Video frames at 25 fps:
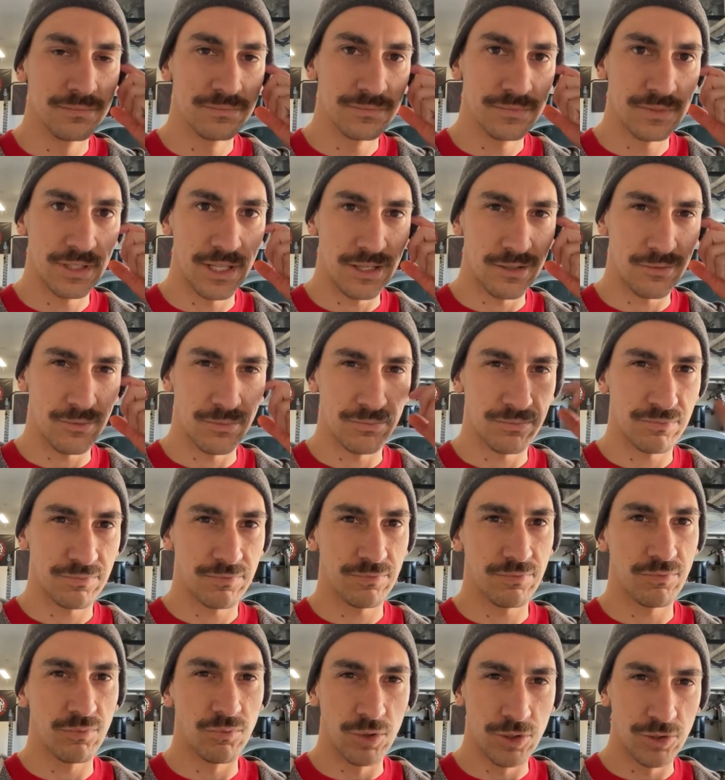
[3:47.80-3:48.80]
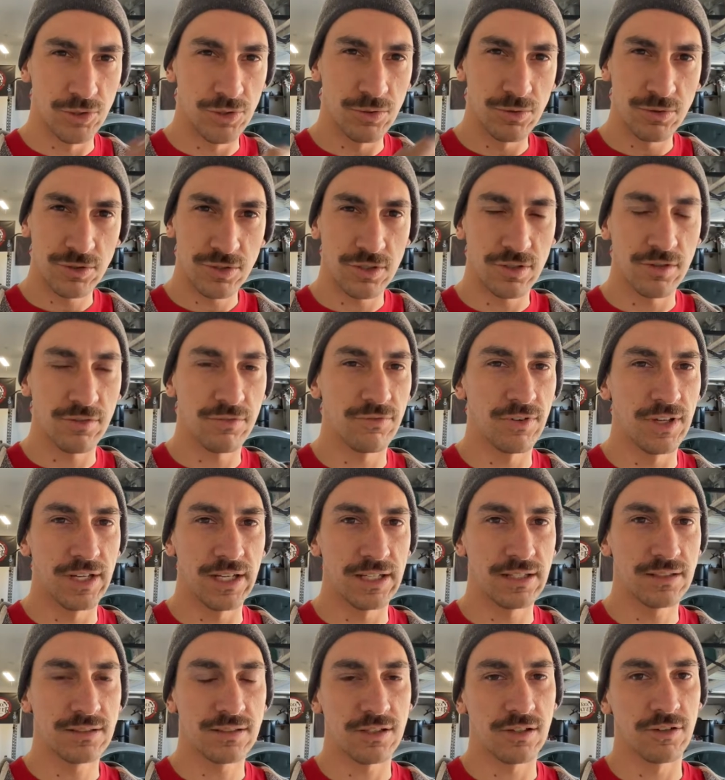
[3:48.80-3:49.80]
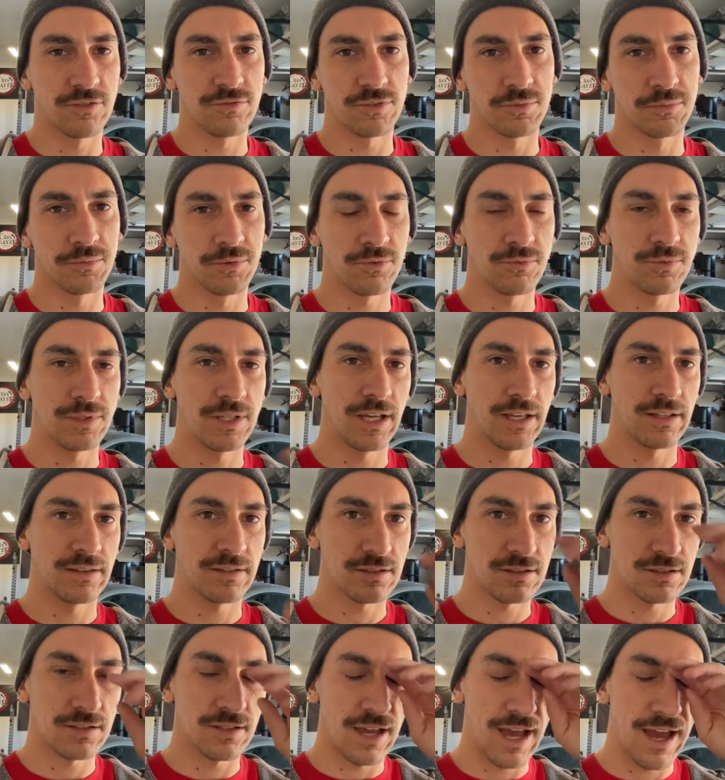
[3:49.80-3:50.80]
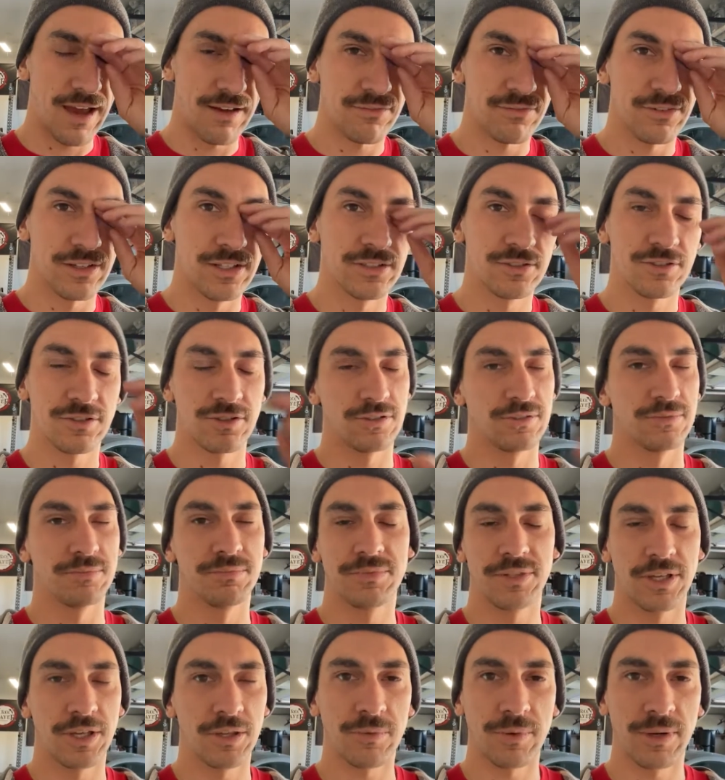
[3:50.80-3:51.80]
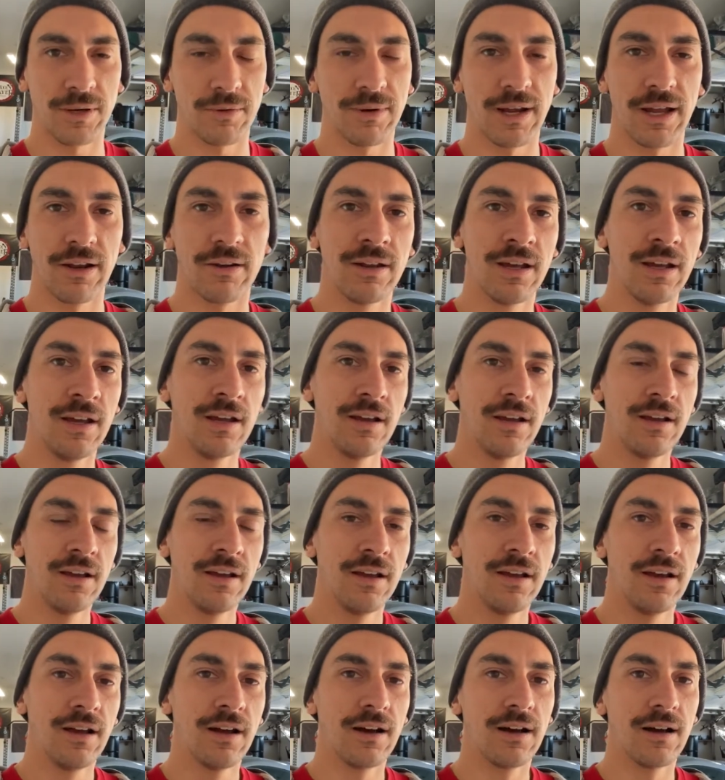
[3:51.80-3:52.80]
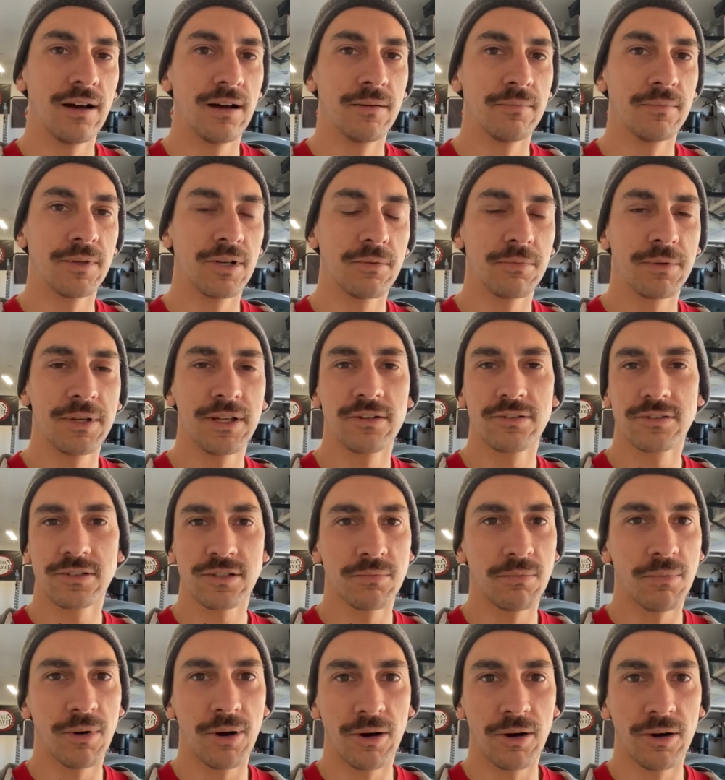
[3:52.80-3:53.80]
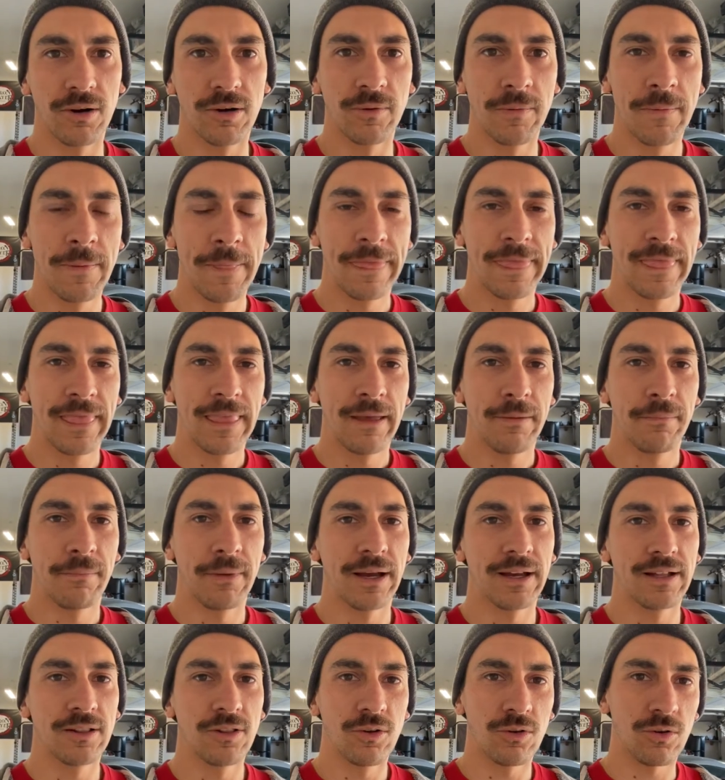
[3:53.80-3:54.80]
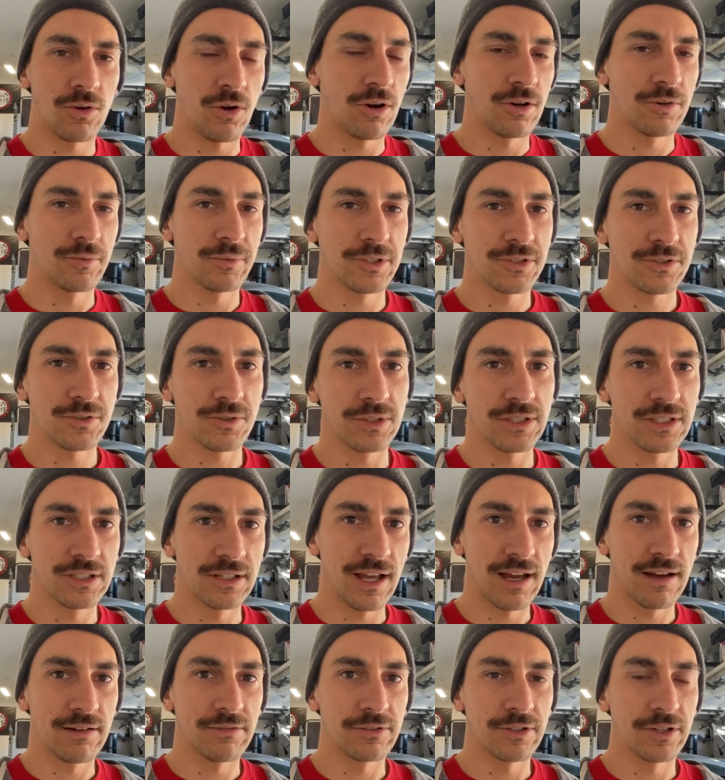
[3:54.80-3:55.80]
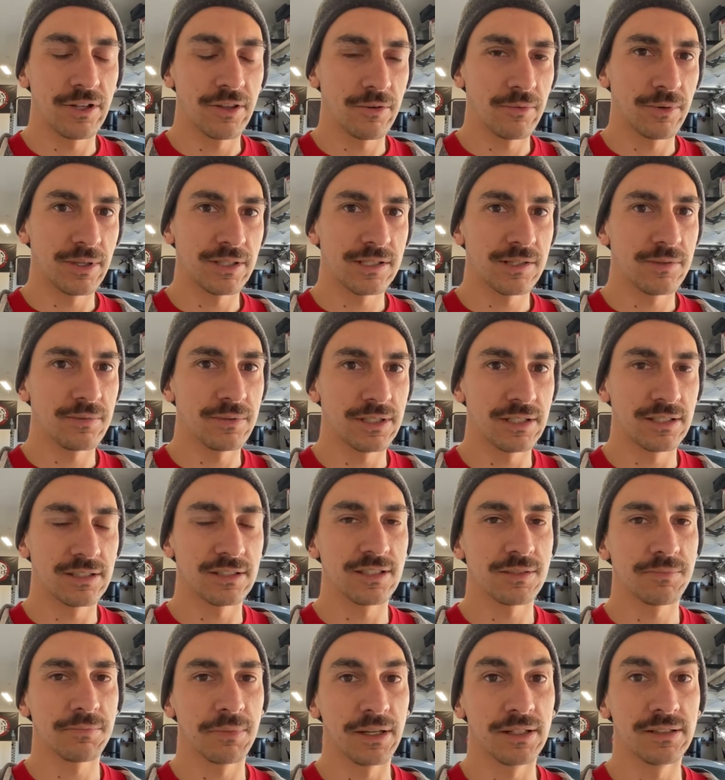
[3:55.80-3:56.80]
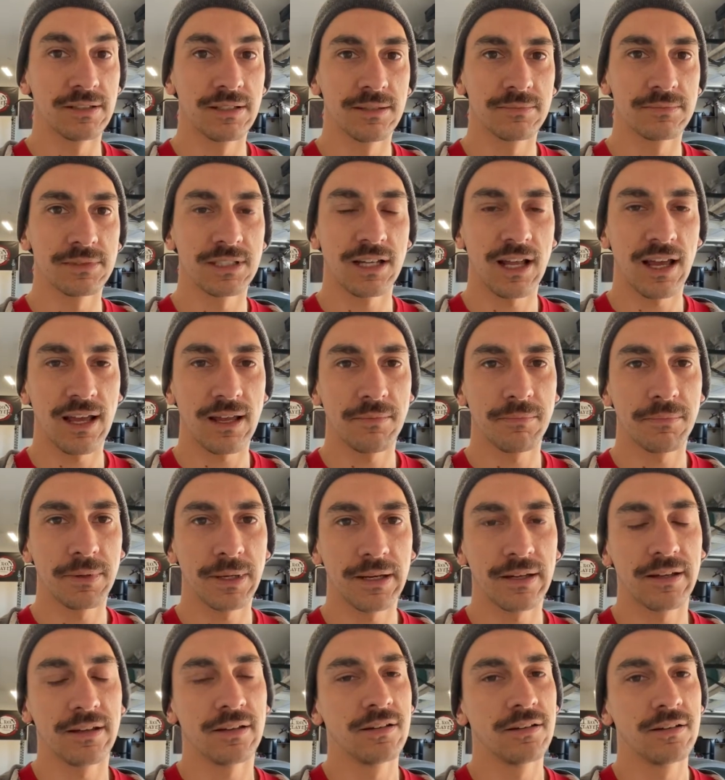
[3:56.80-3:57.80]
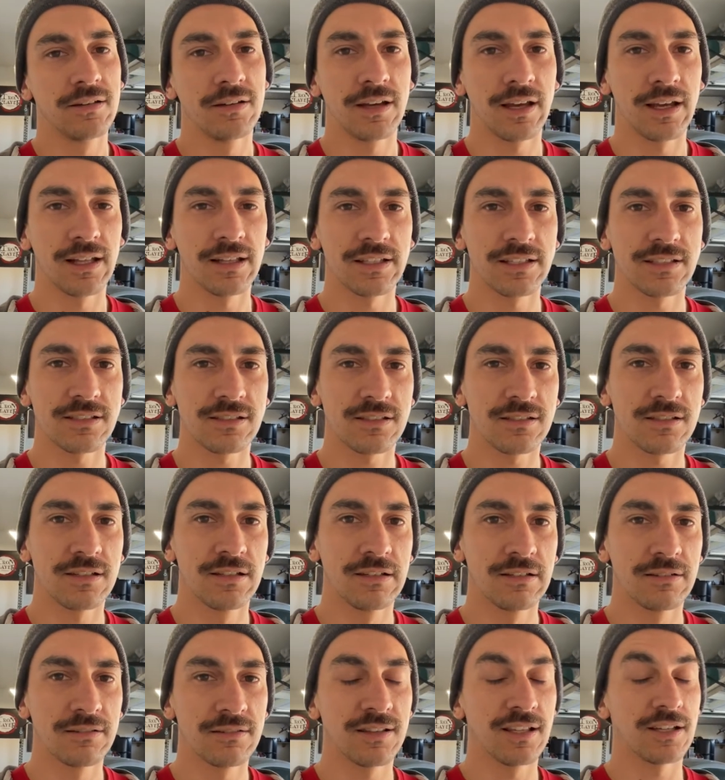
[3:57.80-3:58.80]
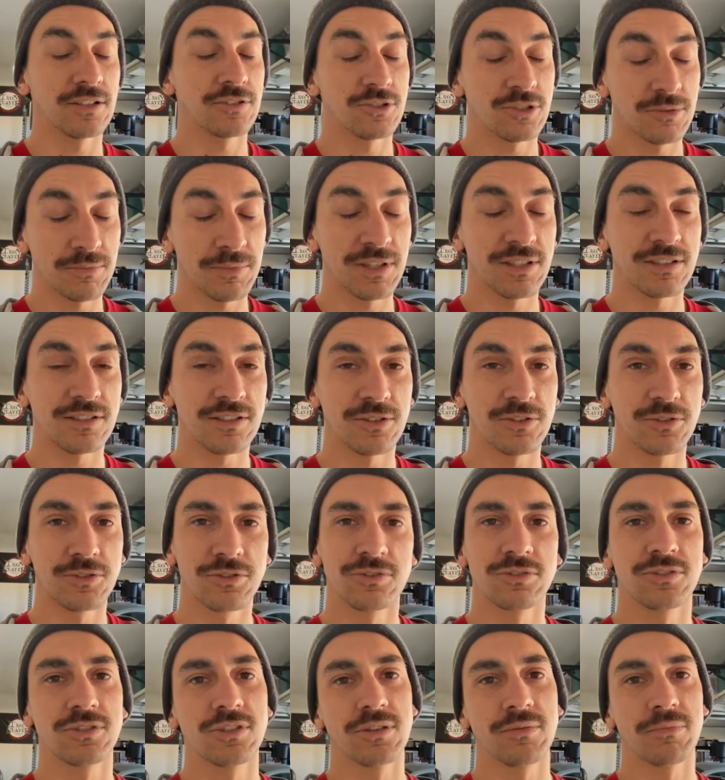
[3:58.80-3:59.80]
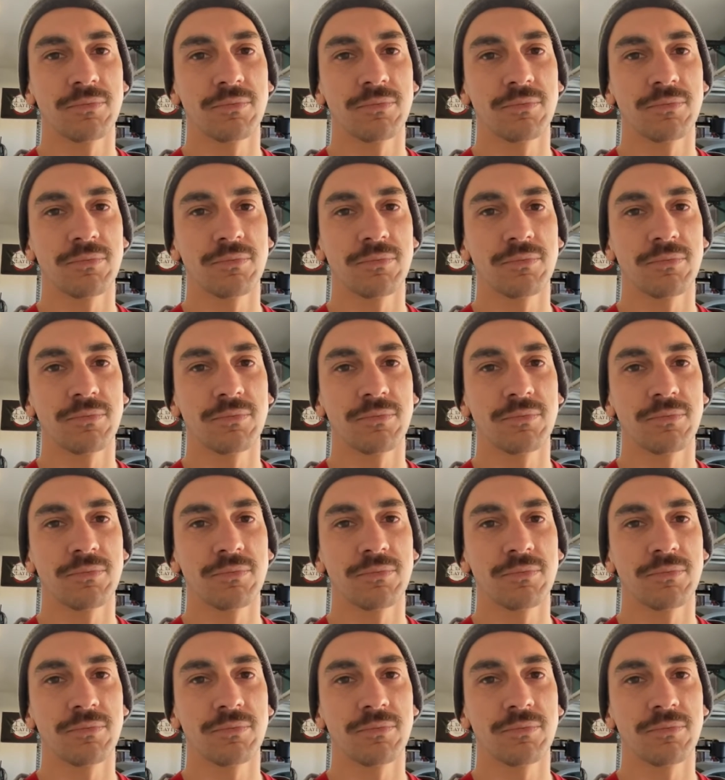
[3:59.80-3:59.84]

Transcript: like reducer fitting to go from 3/8 to 1/2 inch, or the other way around. It'll be here tomorrow. My local hardware store didn't have one, otherwise I would get this buttoned up tonight, but at least that should be the solution to the